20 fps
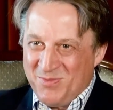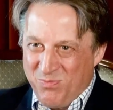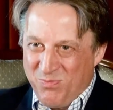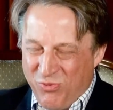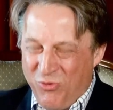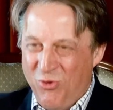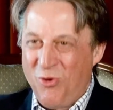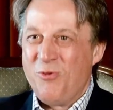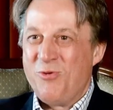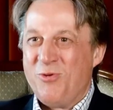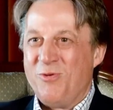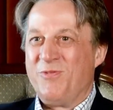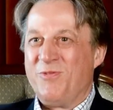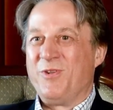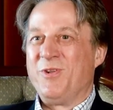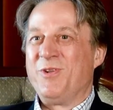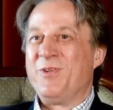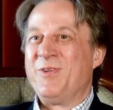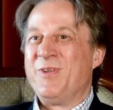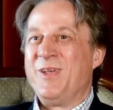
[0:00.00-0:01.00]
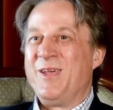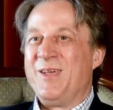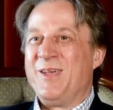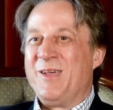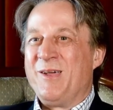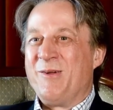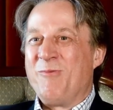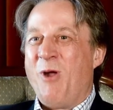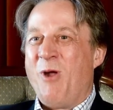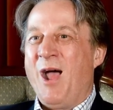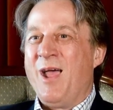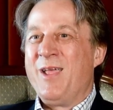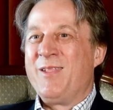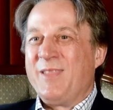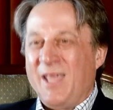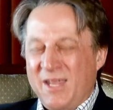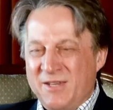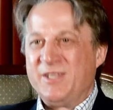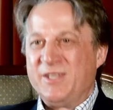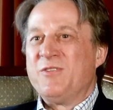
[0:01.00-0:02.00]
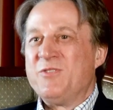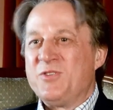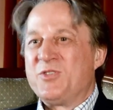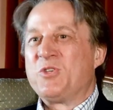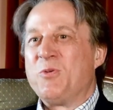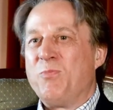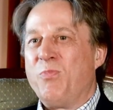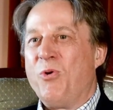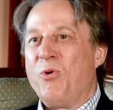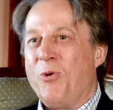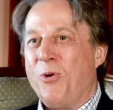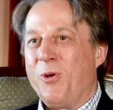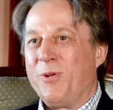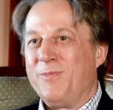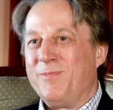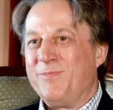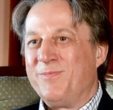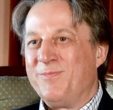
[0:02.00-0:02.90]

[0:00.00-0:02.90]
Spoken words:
proven, right, they didn't support.